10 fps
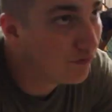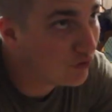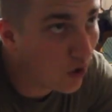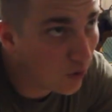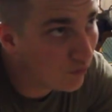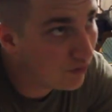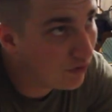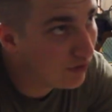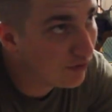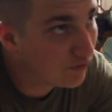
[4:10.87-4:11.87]
Don't
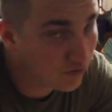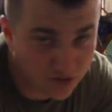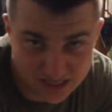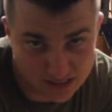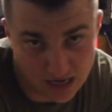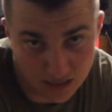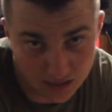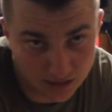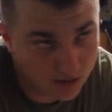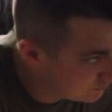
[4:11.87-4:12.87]
freestyle
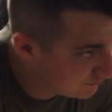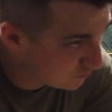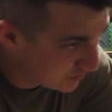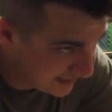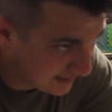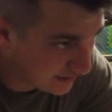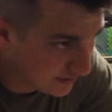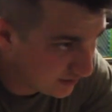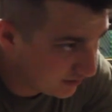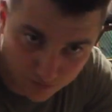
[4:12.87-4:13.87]
it, freehand
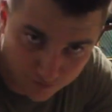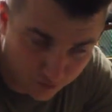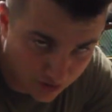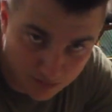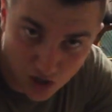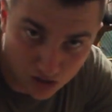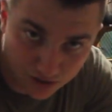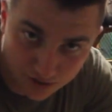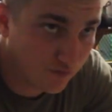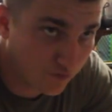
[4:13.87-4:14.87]
it, freeball
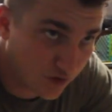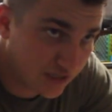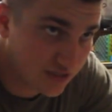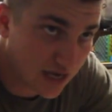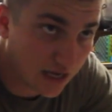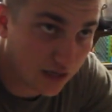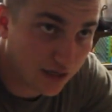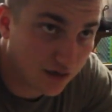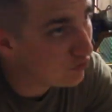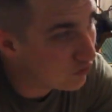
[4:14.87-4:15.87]
it, freestyle it.
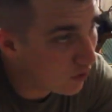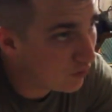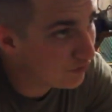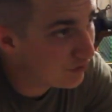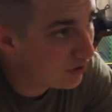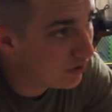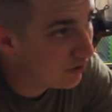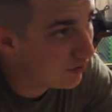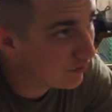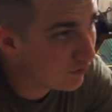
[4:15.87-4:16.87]
Don't
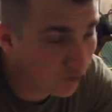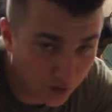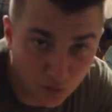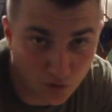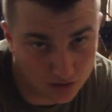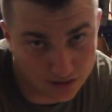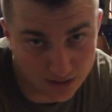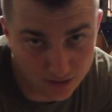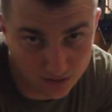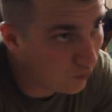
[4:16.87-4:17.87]
free willy
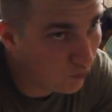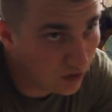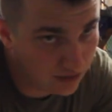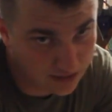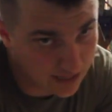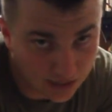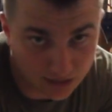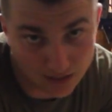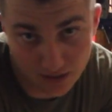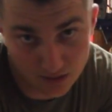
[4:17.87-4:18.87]
it, willy
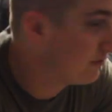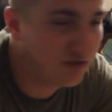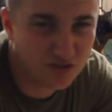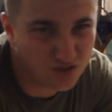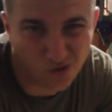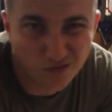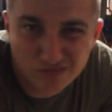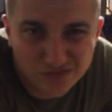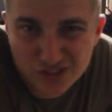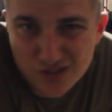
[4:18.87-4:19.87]
nilly it. Just don't.
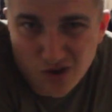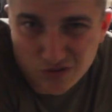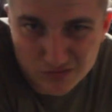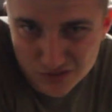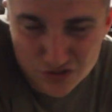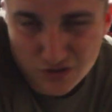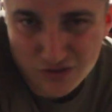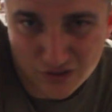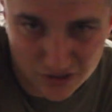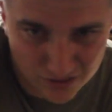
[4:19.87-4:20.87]
Just don't. Just don't
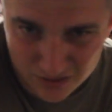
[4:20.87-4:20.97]
do it.